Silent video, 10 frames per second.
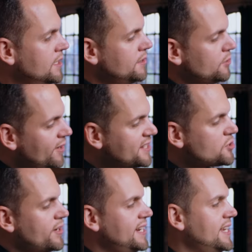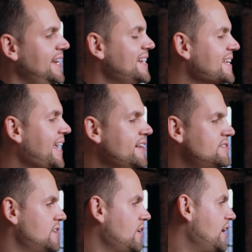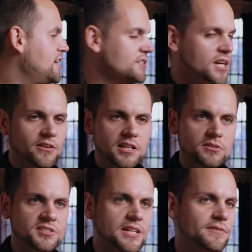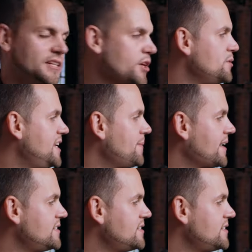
The red screen here indicates that the light is currently receiving no DMX